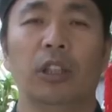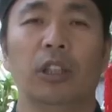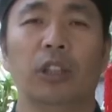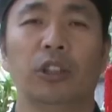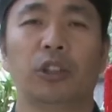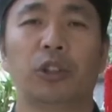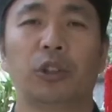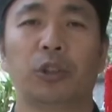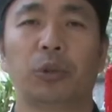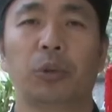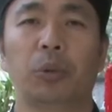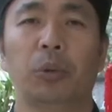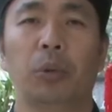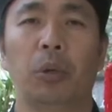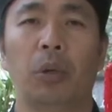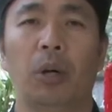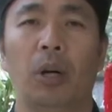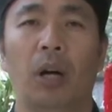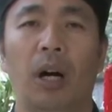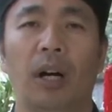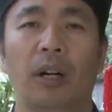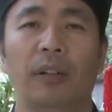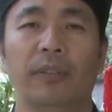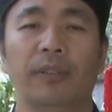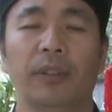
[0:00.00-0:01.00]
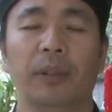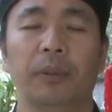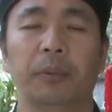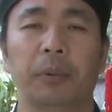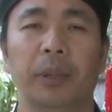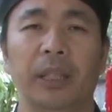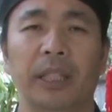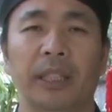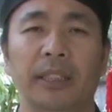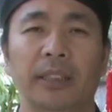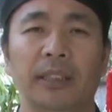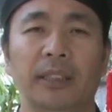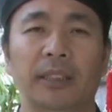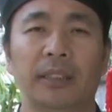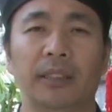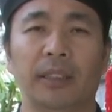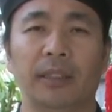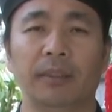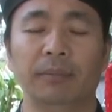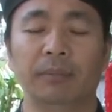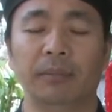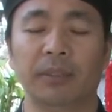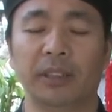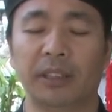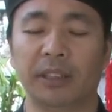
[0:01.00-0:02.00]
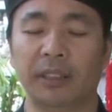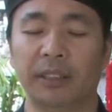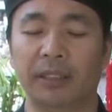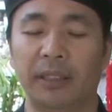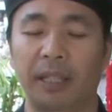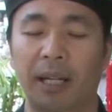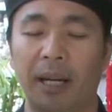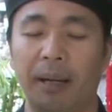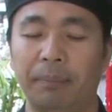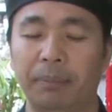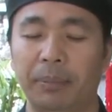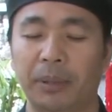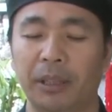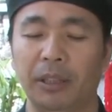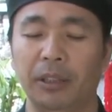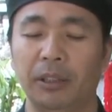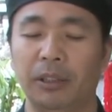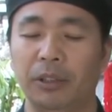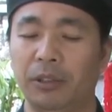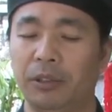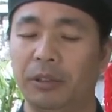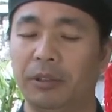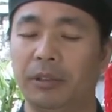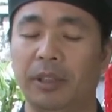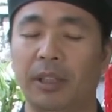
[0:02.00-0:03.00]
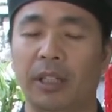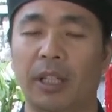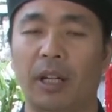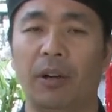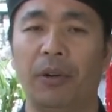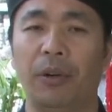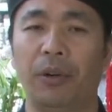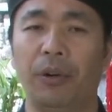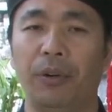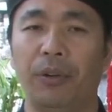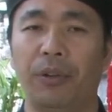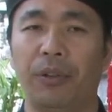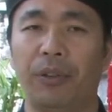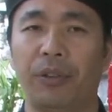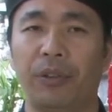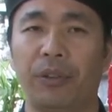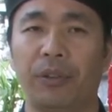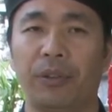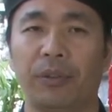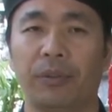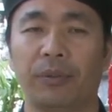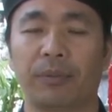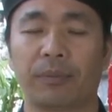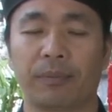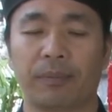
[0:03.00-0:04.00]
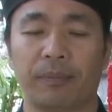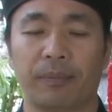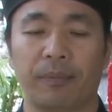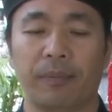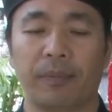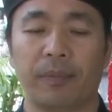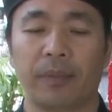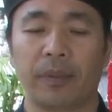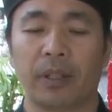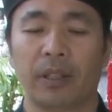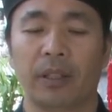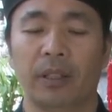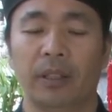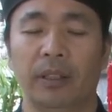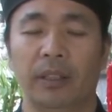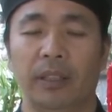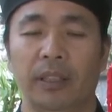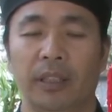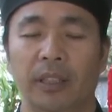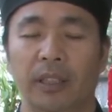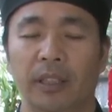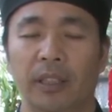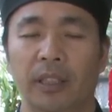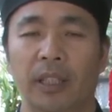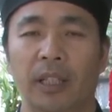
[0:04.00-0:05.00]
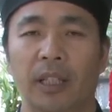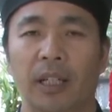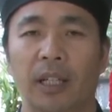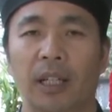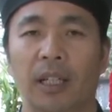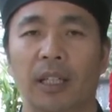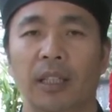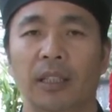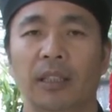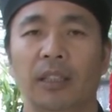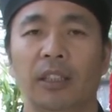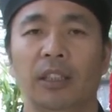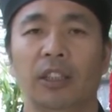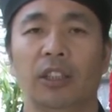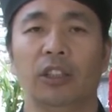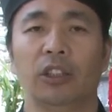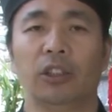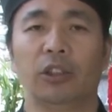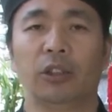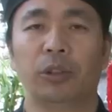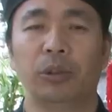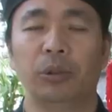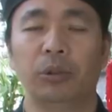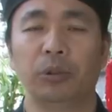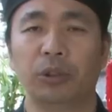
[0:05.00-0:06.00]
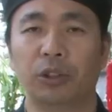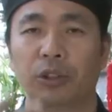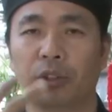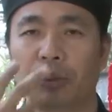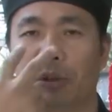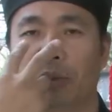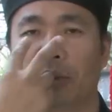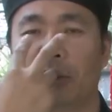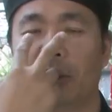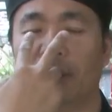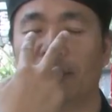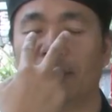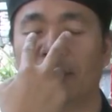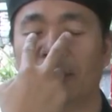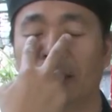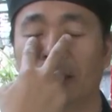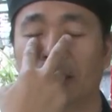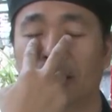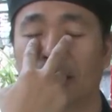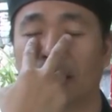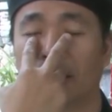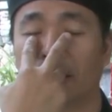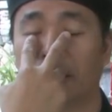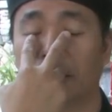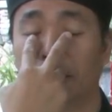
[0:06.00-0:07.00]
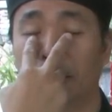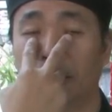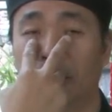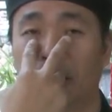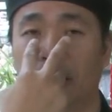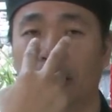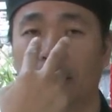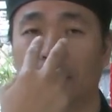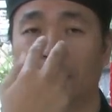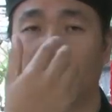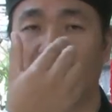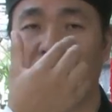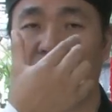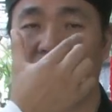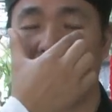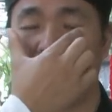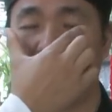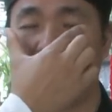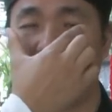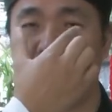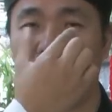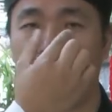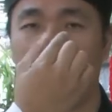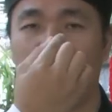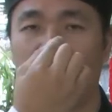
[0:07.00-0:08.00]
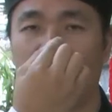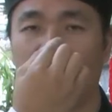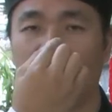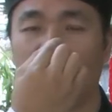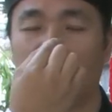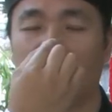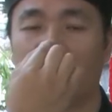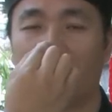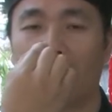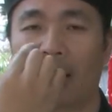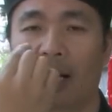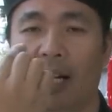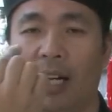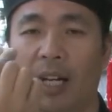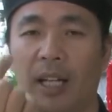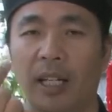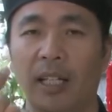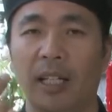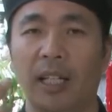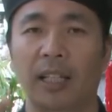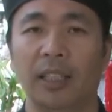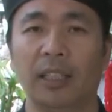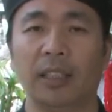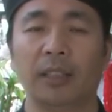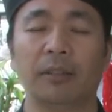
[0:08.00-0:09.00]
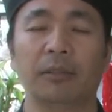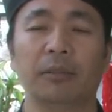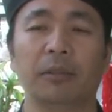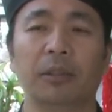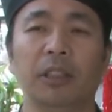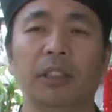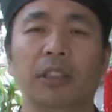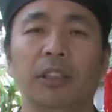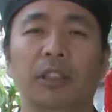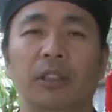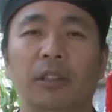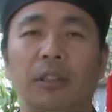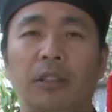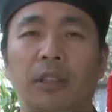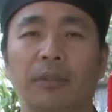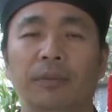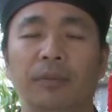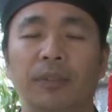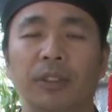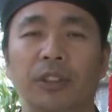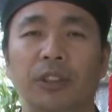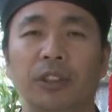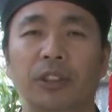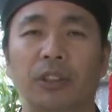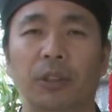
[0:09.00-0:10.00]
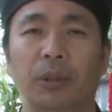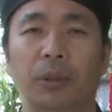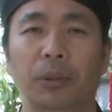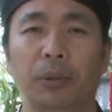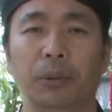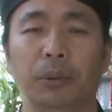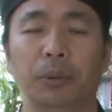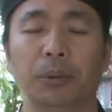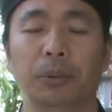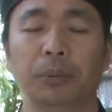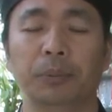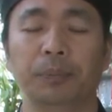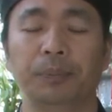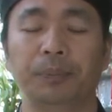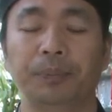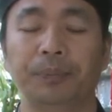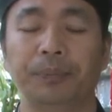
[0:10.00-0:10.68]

saw of wisdom step into the earth. The uh, two soul of wisdom mean your eye, eye like a window of the soul.